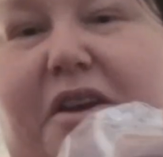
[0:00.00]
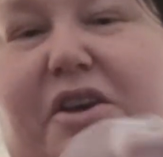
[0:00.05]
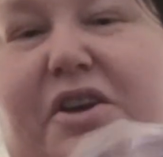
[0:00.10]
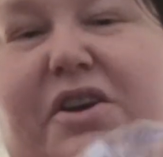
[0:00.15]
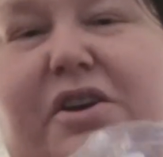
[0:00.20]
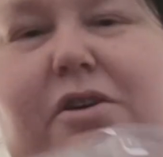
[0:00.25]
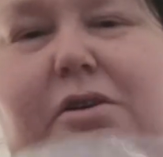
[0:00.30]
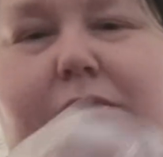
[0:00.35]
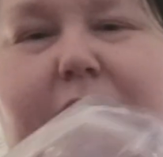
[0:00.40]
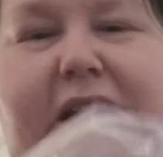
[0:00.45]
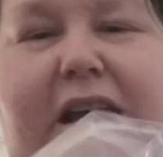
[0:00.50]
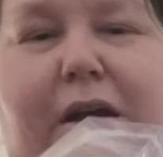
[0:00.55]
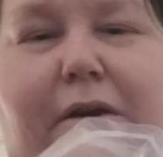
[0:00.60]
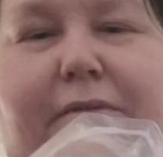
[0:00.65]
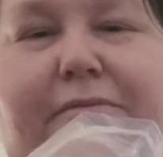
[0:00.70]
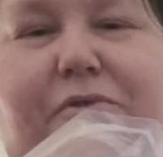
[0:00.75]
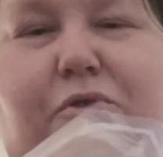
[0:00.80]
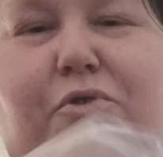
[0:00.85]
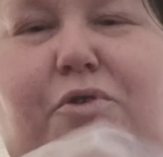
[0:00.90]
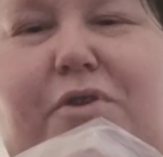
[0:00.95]
girl. Now
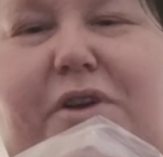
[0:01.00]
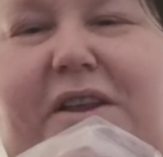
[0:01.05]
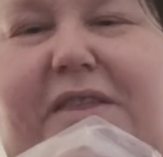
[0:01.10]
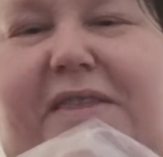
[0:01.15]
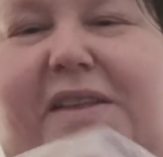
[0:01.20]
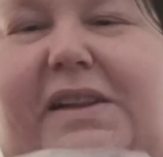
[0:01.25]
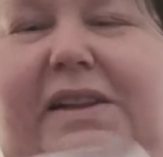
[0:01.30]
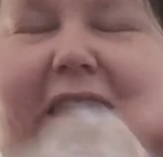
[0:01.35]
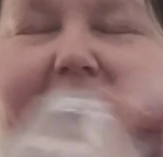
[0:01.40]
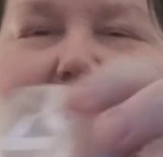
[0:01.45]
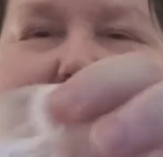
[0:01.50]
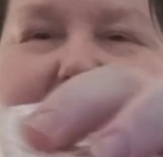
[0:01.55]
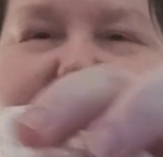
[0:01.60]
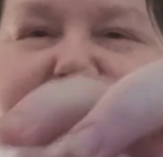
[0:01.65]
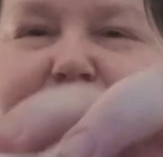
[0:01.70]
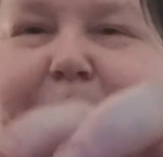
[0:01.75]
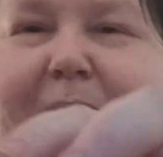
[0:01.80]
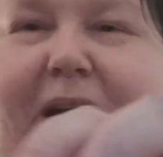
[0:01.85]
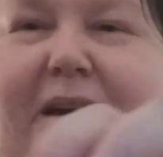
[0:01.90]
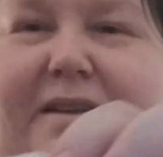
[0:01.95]
I've ordered the
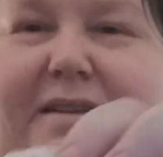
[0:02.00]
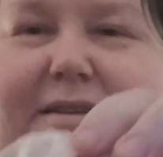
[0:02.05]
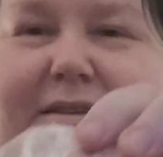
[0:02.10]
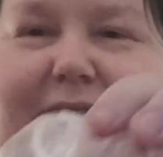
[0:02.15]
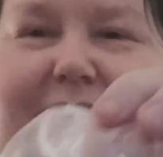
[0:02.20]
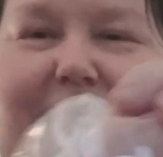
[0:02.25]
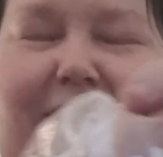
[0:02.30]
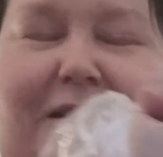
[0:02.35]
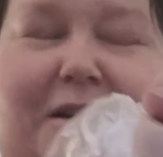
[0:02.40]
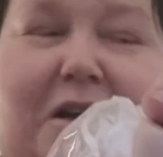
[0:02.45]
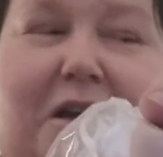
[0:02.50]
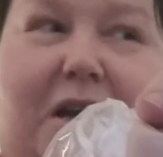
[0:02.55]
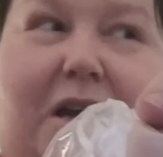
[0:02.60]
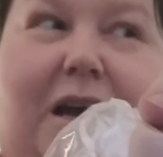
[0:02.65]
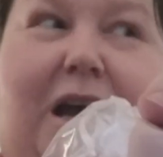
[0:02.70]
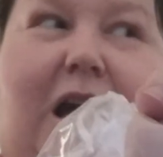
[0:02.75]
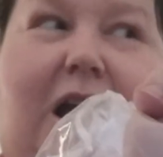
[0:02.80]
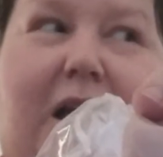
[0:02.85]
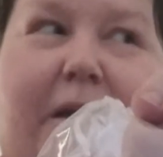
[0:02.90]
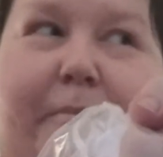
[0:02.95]
large bust.
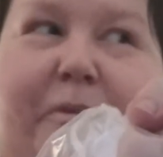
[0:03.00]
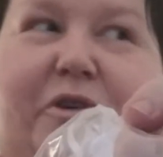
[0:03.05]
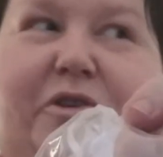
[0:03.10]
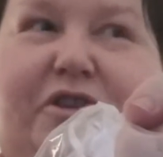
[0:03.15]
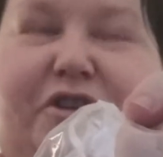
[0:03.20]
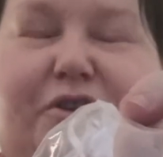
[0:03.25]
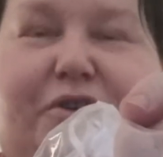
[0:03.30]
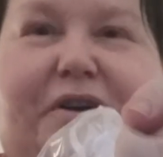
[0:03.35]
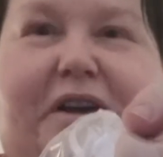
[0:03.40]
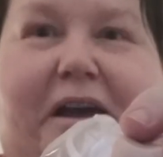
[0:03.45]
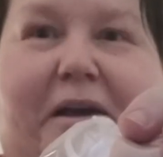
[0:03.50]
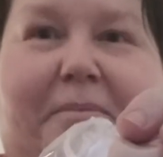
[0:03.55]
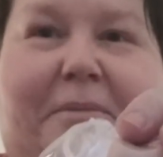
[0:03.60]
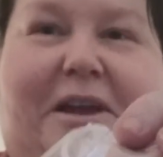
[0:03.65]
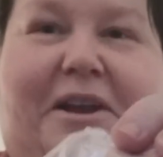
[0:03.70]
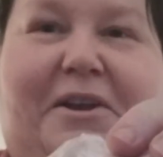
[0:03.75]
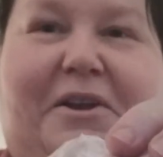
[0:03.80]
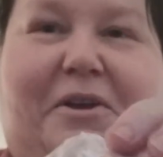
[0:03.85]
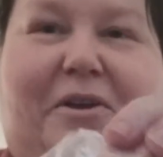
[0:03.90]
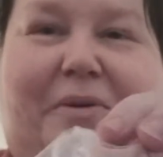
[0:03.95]
I'm not sure how I'm
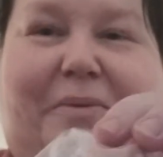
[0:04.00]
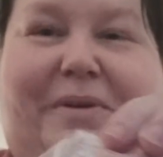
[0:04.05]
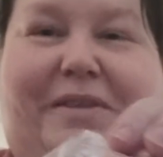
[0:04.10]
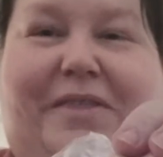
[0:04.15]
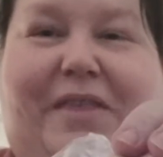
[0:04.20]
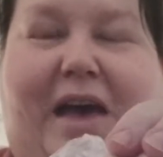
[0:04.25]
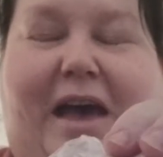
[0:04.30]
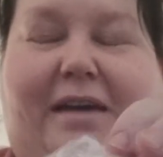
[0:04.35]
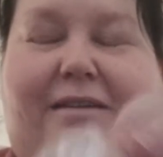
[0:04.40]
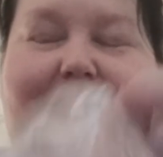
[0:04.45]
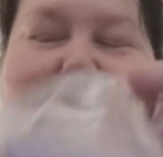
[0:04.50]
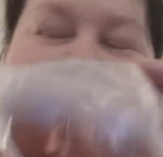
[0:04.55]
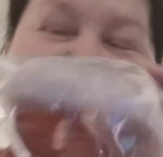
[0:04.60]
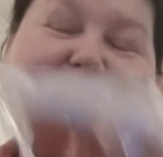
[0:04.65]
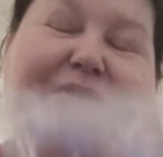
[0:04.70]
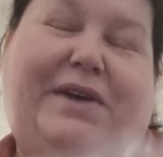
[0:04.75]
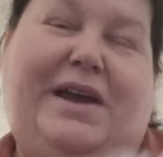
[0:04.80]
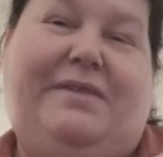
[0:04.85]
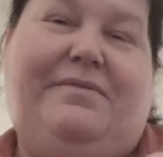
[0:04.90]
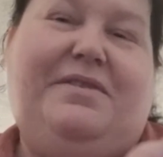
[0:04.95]
going to go with that. I
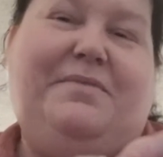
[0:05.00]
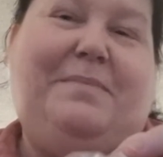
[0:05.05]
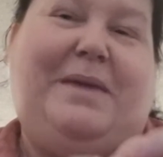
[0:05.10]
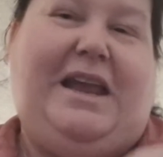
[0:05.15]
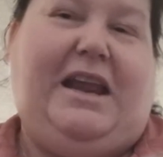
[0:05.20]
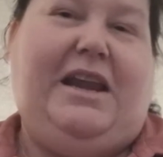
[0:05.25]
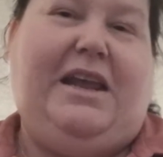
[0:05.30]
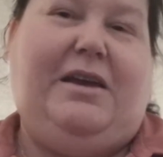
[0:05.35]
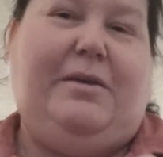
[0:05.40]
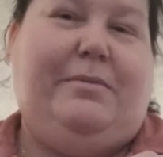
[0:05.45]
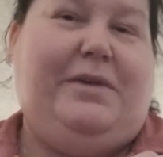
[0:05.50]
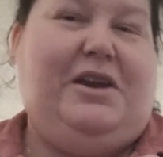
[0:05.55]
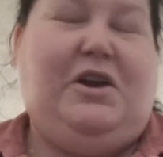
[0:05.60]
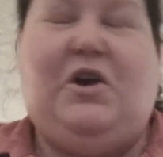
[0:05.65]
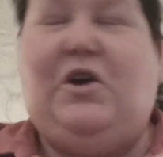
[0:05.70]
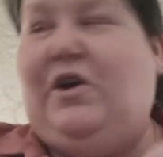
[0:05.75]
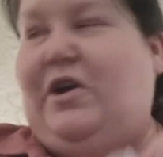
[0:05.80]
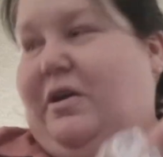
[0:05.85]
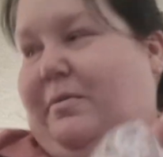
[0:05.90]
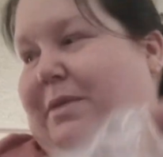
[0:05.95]
do have the medium at
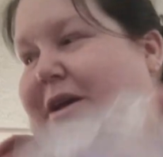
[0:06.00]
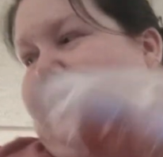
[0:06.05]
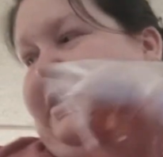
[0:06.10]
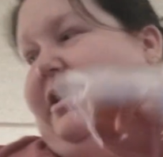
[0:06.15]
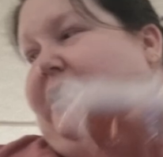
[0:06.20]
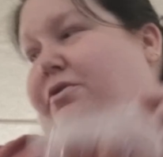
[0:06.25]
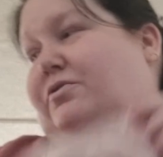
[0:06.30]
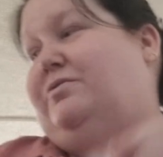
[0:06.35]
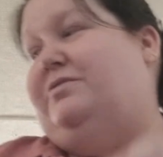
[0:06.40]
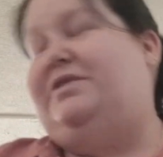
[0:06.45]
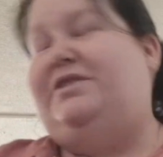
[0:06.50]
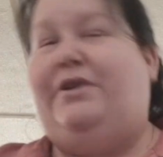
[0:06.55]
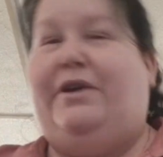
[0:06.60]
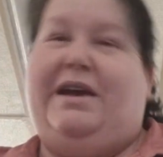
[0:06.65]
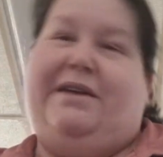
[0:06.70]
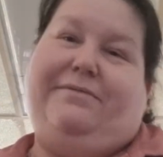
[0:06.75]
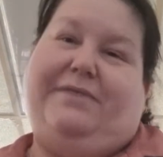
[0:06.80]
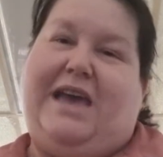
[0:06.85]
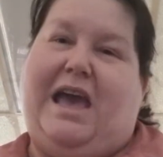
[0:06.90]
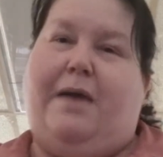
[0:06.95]
home and I also
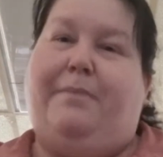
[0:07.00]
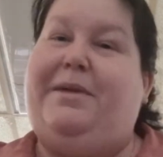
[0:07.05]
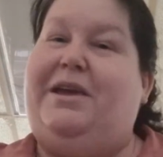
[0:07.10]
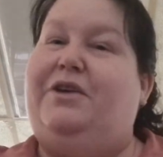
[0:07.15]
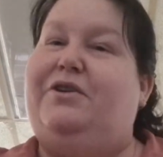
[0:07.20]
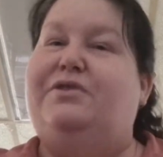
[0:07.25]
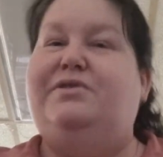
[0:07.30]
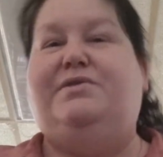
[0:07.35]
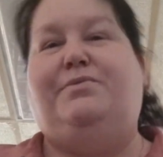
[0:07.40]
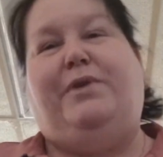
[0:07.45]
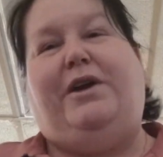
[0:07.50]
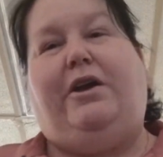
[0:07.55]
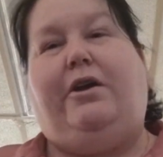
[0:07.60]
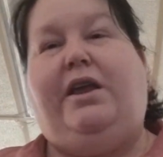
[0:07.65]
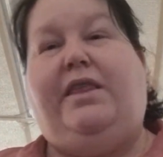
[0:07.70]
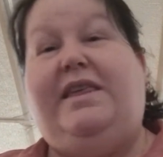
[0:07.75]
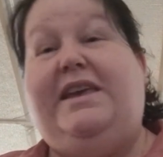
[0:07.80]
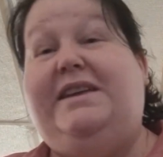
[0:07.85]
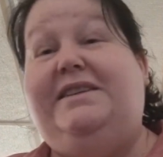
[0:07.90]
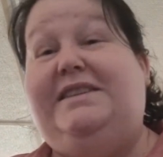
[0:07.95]
have Cami who's
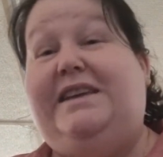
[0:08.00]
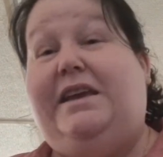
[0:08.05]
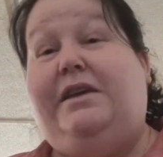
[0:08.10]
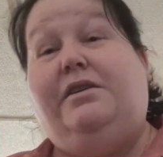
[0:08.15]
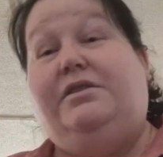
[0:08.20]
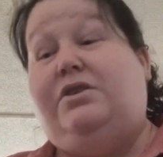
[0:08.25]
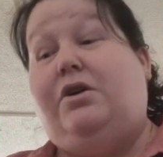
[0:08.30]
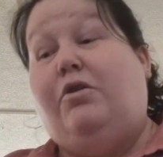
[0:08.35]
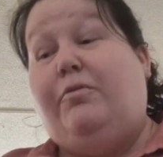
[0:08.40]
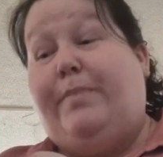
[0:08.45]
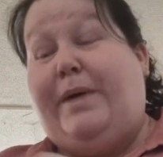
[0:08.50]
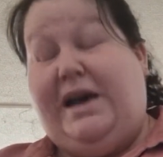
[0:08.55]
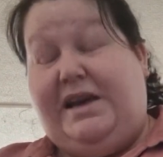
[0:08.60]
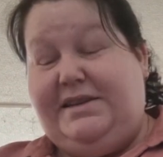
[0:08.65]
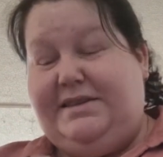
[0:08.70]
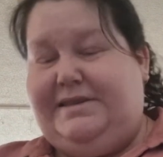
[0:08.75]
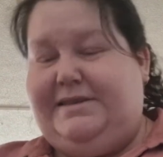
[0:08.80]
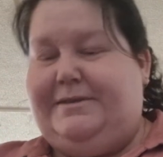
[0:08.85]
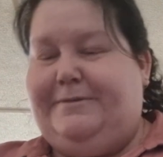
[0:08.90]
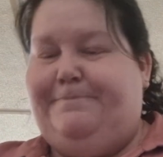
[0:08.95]
wearing the Adika doll
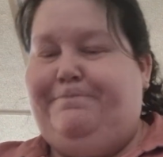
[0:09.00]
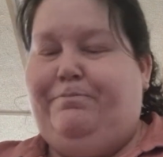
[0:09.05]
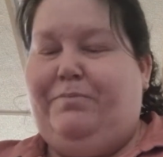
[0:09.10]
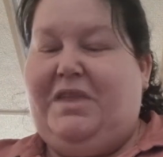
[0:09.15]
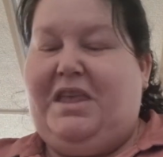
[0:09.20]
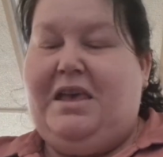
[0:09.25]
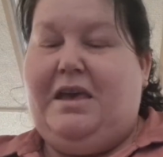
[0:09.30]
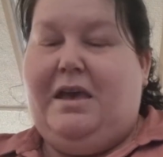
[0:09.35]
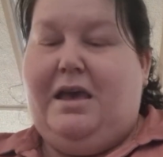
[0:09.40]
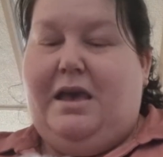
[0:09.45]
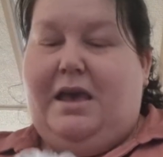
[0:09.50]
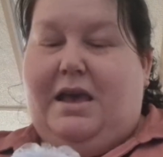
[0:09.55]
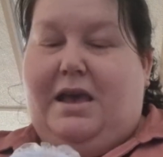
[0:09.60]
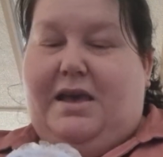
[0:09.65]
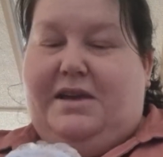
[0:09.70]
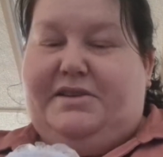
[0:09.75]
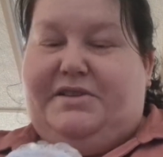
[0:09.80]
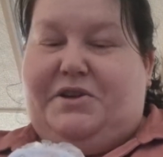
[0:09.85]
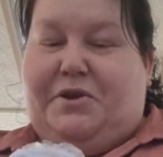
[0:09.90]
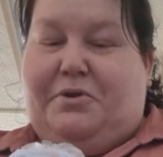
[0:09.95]
bust.
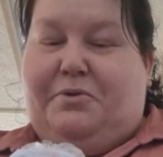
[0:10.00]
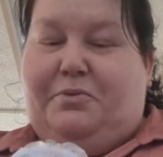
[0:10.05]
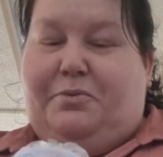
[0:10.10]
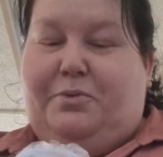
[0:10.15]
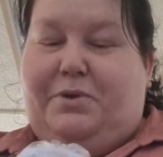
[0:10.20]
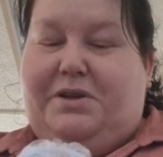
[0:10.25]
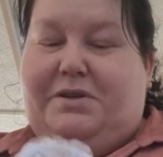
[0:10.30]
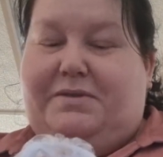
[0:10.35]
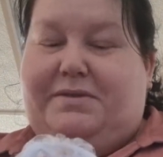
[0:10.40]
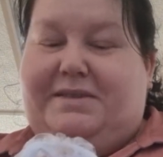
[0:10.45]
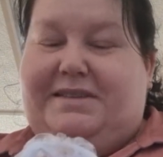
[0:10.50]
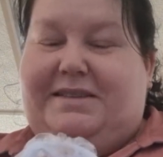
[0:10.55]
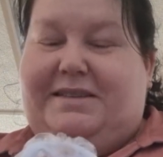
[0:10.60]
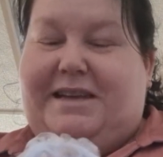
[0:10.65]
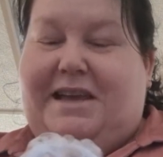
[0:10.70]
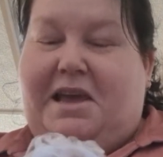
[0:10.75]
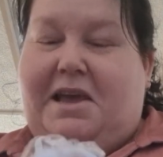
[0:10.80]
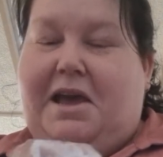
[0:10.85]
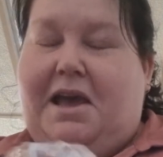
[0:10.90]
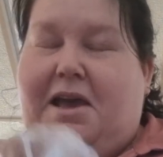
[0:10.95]
So we'll
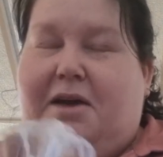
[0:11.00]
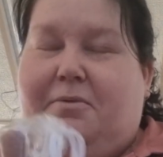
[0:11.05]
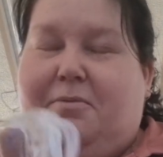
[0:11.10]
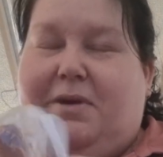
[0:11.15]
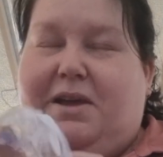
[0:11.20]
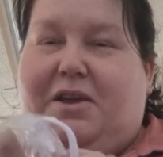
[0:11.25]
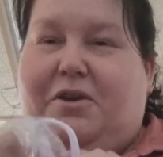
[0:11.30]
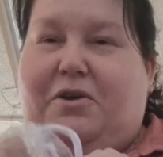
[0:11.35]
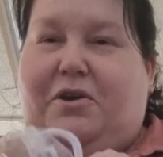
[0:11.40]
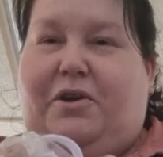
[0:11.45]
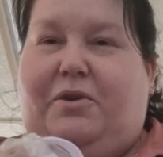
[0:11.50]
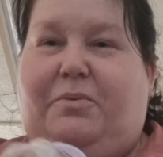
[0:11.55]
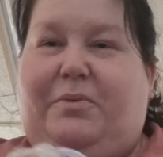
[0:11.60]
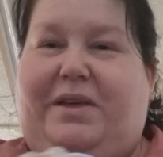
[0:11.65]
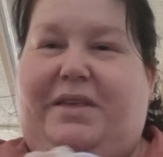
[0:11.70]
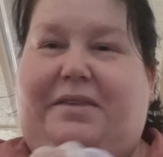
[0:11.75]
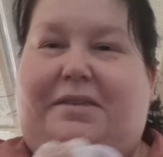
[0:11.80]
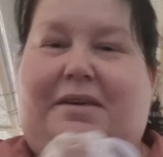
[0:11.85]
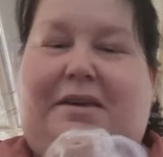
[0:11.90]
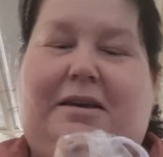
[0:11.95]
see how we go
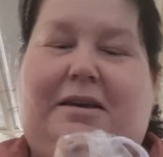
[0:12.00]
with